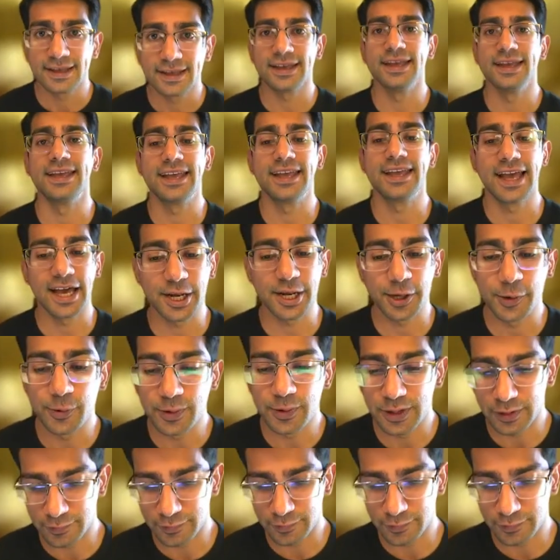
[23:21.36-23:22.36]
a
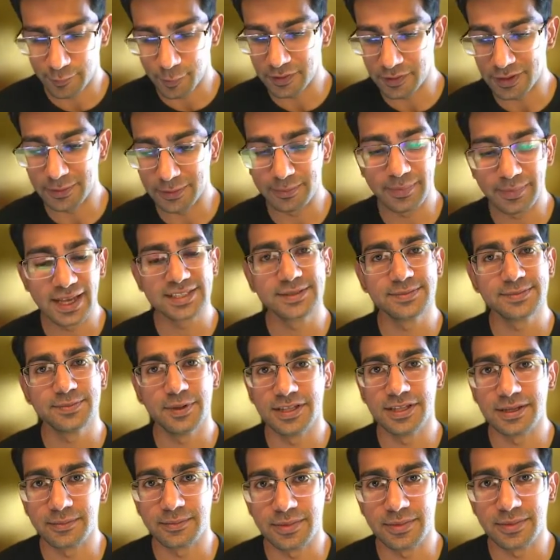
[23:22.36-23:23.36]
category for the best
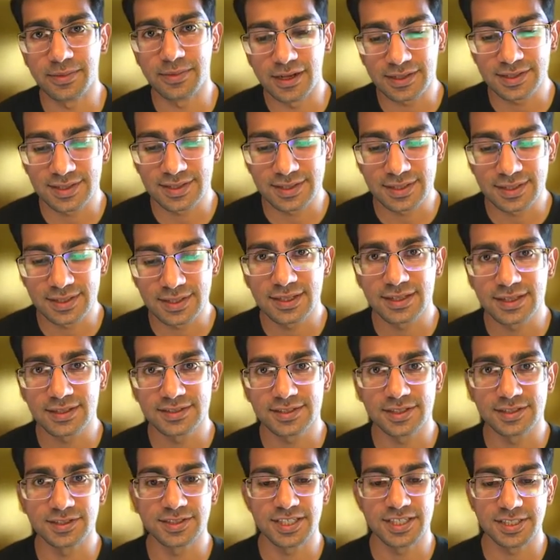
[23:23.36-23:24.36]
building blocks,
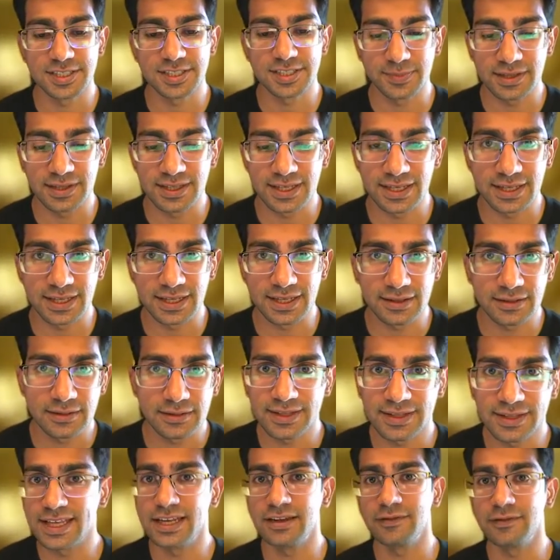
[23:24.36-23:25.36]
such as building
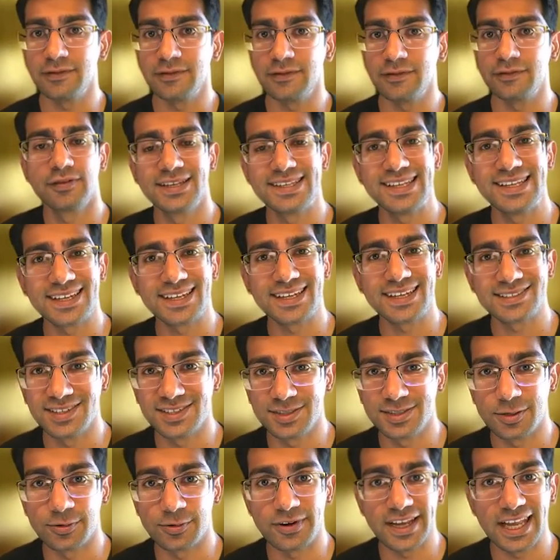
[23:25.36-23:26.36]
native
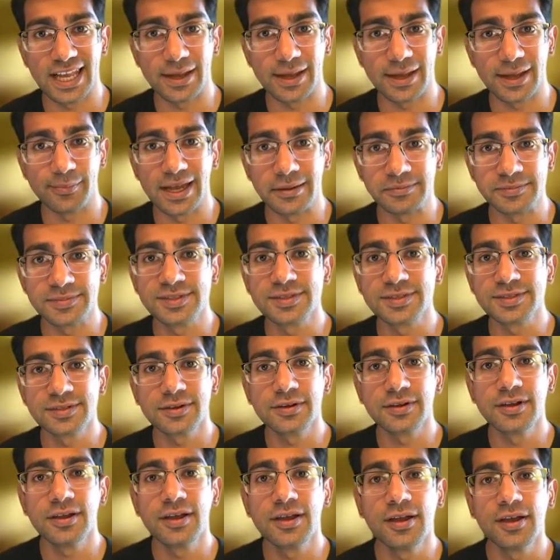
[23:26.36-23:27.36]
DEXs or
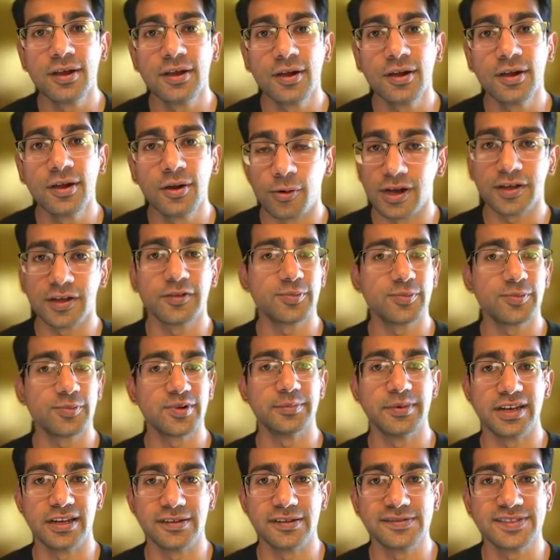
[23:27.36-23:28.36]
AMMs or other
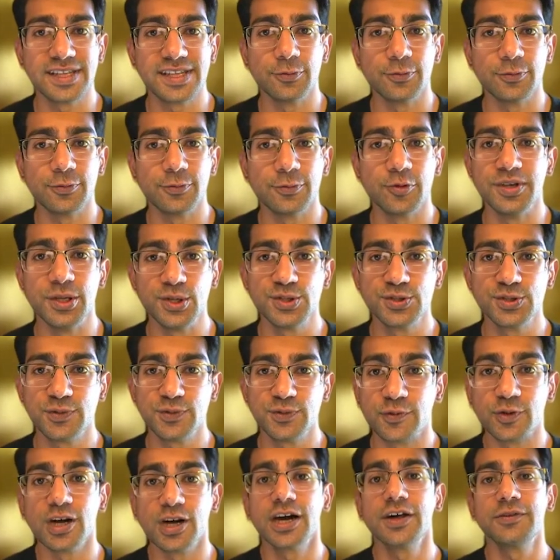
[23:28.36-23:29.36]
primitives that will be
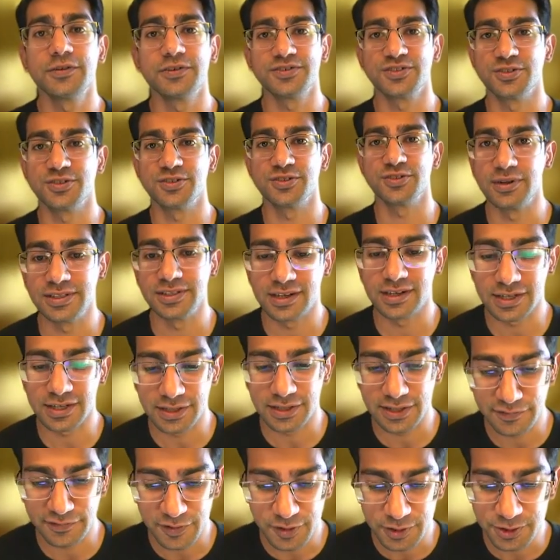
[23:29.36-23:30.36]
useful for others to build on
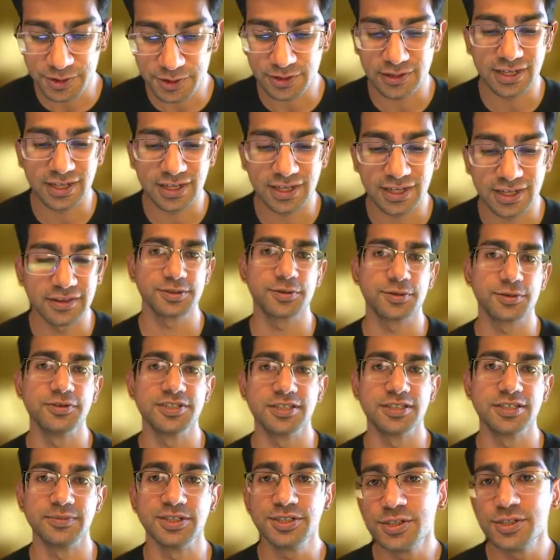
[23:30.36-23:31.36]
in the future. And there's
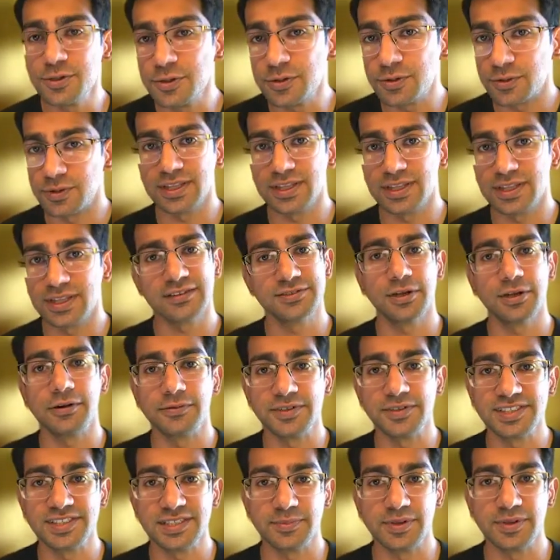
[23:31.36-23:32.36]
going to be two
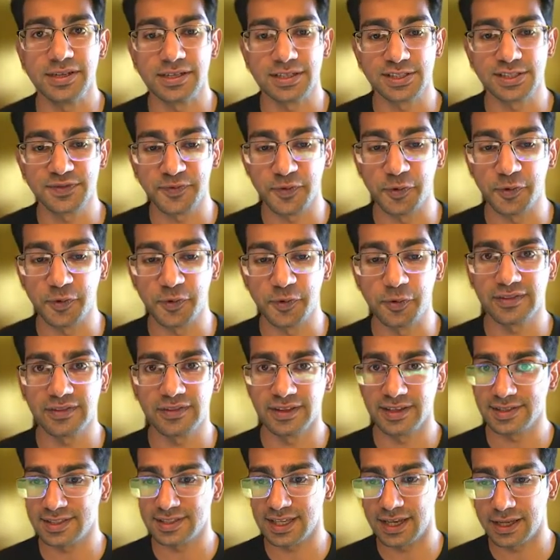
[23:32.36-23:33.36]
$3,000 recipients for
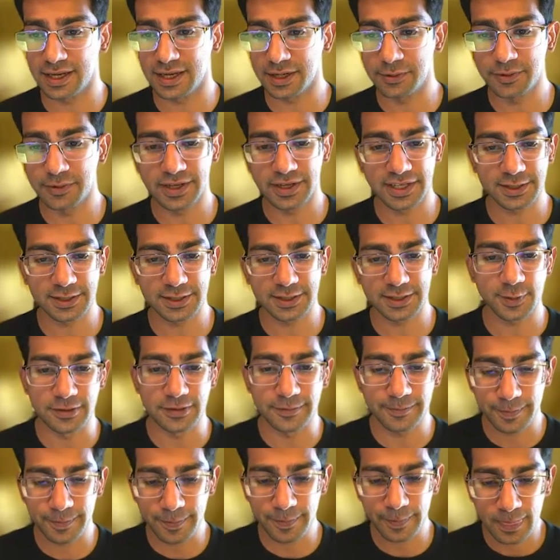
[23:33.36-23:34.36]
this category as
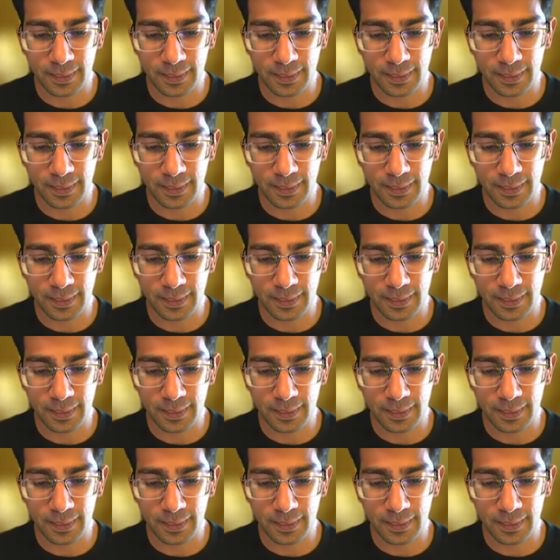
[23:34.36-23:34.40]
well.